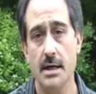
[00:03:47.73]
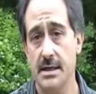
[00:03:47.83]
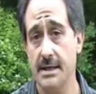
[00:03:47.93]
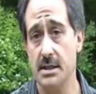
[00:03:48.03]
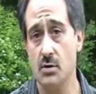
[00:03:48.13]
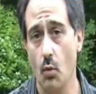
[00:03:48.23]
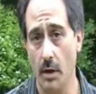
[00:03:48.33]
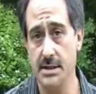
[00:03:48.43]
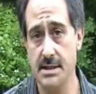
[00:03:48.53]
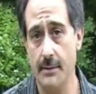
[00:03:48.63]
takes us
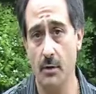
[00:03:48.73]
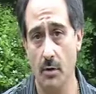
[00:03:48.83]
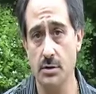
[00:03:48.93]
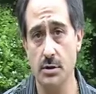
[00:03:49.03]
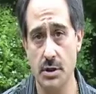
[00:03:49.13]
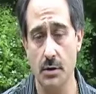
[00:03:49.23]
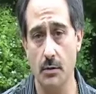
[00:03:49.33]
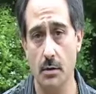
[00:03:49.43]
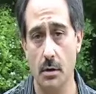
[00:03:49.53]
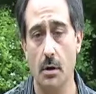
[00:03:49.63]
one step closer to,
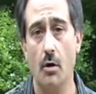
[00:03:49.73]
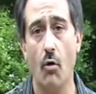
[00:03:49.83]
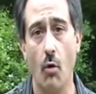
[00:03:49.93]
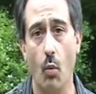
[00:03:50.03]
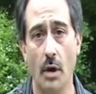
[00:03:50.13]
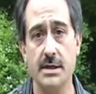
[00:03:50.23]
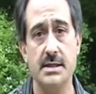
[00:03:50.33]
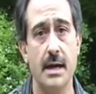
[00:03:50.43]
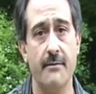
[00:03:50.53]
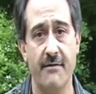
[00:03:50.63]
or one
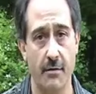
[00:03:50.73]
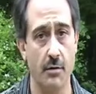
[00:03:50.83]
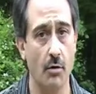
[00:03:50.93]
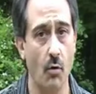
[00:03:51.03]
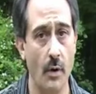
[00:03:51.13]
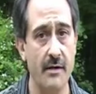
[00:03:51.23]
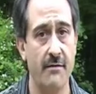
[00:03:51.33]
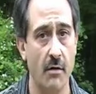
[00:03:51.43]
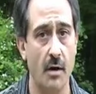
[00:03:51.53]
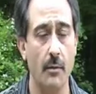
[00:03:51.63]
step further away
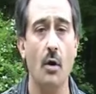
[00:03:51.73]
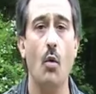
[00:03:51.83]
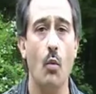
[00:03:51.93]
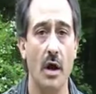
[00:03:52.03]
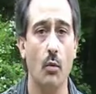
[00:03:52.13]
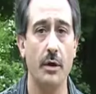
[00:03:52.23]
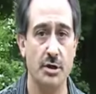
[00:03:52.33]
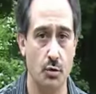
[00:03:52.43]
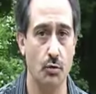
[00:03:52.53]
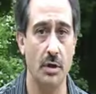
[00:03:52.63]
from, where we
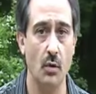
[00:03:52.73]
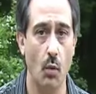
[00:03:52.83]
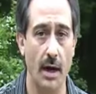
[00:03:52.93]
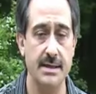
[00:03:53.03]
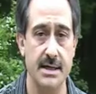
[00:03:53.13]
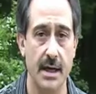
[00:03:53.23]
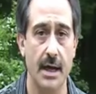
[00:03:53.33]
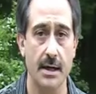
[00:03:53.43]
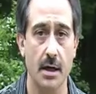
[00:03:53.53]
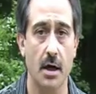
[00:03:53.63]
truly want to
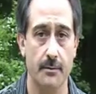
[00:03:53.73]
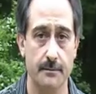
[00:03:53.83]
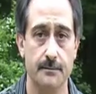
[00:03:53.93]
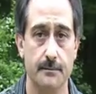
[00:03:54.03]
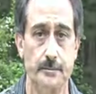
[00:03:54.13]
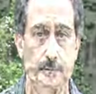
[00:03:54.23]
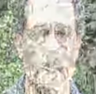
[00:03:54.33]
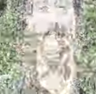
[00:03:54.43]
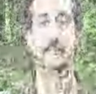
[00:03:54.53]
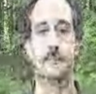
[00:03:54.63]
end
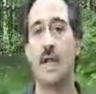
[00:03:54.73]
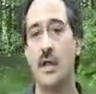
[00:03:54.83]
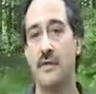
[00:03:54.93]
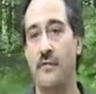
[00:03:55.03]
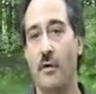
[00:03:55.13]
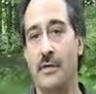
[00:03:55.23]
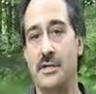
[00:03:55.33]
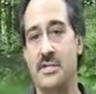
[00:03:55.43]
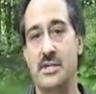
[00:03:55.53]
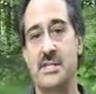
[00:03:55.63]
up. The formula to
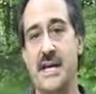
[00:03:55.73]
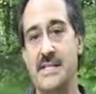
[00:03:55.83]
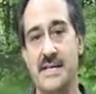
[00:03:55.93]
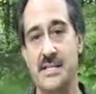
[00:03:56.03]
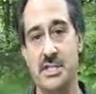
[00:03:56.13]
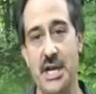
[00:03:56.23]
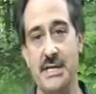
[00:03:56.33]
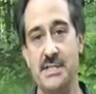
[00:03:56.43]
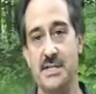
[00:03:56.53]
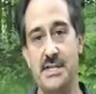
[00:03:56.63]
success hasn't
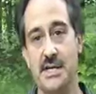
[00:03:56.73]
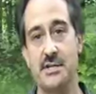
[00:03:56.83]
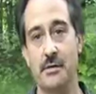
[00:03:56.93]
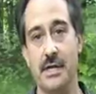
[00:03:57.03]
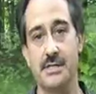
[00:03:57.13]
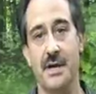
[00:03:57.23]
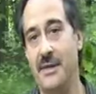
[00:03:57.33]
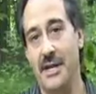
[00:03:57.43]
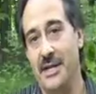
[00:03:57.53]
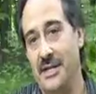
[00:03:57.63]
changed in centuries. I
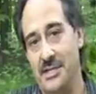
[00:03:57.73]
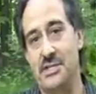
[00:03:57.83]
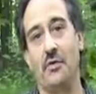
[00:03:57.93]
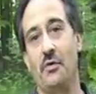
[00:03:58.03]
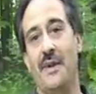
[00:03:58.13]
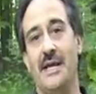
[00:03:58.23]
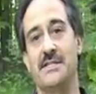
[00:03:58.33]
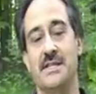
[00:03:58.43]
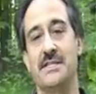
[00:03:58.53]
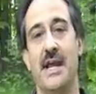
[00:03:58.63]
mean, it, it still remains
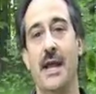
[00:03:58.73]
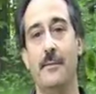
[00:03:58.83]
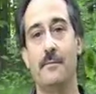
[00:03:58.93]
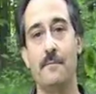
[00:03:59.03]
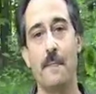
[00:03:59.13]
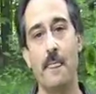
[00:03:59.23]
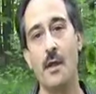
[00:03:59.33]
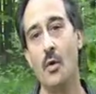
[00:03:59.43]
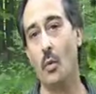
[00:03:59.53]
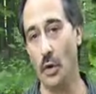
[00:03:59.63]
the same.
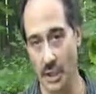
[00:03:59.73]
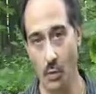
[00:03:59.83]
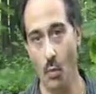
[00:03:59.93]
What do you